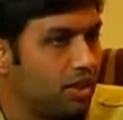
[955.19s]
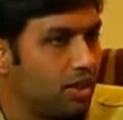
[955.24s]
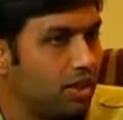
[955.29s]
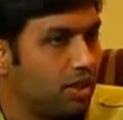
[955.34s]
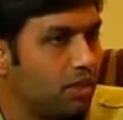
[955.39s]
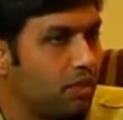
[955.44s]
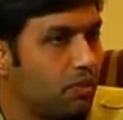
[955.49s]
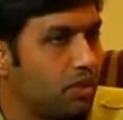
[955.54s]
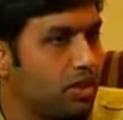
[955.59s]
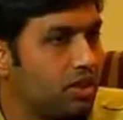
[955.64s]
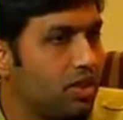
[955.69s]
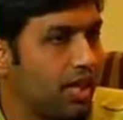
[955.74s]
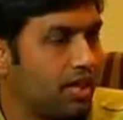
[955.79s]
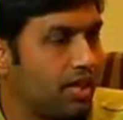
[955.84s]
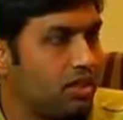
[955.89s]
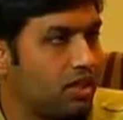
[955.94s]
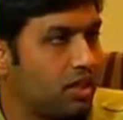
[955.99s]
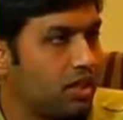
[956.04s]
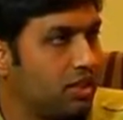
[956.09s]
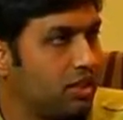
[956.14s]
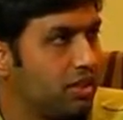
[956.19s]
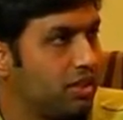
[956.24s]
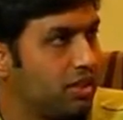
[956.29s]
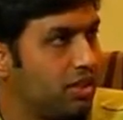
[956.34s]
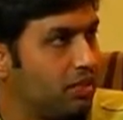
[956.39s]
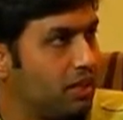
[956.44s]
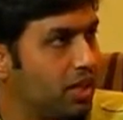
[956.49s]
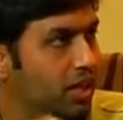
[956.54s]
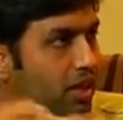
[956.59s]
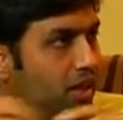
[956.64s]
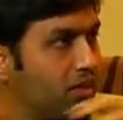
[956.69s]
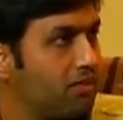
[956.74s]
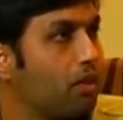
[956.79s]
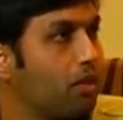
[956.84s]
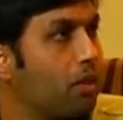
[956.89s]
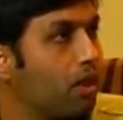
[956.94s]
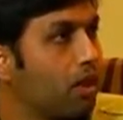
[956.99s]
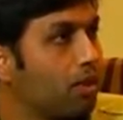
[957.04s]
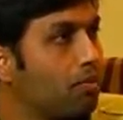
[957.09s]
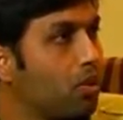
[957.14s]
with the Agile India, we're kind of
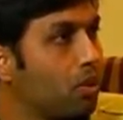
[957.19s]
going